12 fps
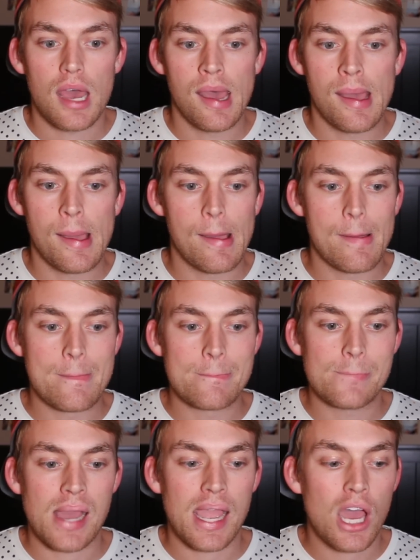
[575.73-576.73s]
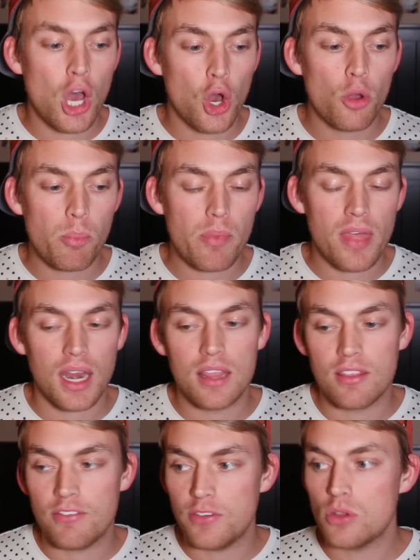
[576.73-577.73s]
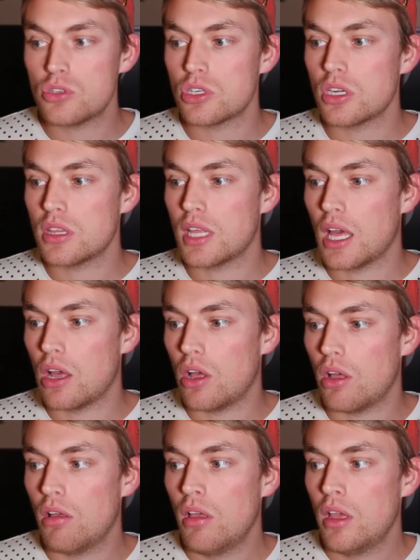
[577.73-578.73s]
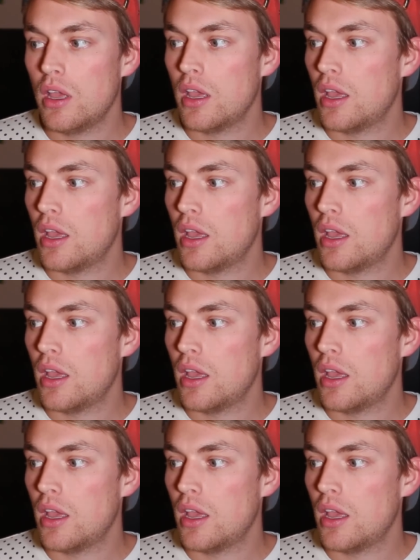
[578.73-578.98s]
I hope that in the future they'll